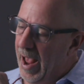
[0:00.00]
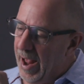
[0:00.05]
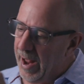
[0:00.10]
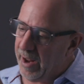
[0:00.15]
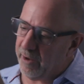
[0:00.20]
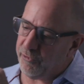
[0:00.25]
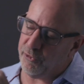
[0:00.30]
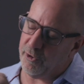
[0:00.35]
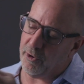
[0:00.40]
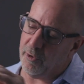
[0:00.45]

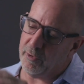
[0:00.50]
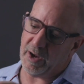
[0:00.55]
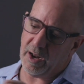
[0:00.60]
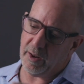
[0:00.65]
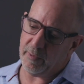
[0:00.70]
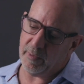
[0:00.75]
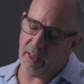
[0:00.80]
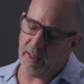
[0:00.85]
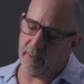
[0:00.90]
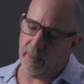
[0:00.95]
As you go
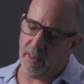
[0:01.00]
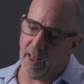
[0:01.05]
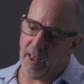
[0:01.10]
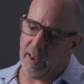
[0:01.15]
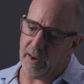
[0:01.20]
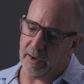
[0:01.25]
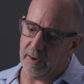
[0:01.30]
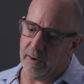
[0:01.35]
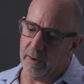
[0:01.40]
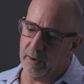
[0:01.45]
down that
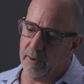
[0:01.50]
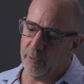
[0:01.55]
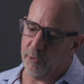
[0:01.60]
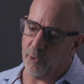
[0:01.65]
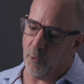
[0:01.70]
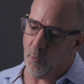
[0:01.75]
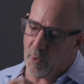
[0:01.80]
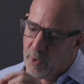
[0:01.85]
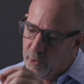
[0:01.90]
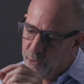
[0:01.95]
line,
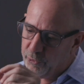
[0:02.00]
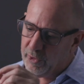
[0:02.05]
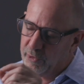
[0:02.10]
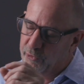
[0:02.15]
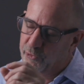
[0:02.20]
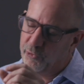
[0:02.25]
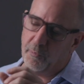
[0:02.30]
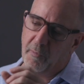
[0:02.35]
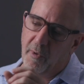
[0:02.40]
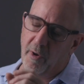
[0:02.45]
the wheels
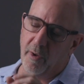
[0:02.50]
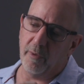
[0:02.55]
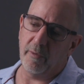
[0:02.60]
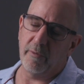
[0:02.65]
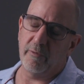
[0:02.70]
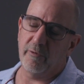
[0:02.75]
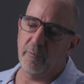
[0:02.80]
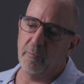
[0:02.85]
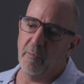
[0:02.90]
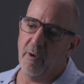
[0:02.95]
get
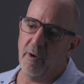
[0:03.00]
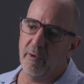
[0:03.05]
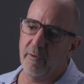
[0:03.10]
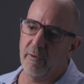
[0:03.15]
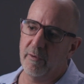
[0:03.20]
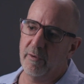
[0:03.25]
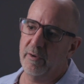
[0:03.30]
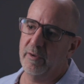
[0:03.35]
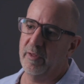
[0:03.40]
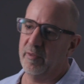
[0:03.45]
smaller and smaller,